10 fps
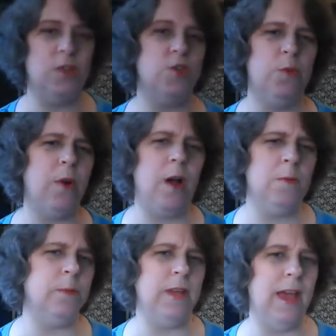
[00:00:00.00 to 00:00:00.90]
she'll
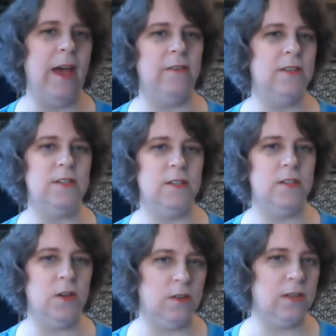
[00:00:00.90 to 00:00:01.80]
probably have as an
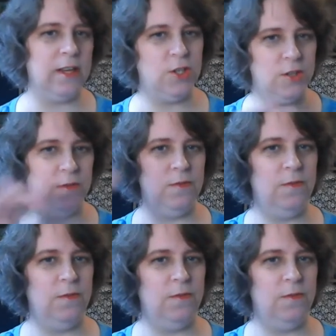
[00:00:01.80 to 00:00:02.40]
adult. Like she's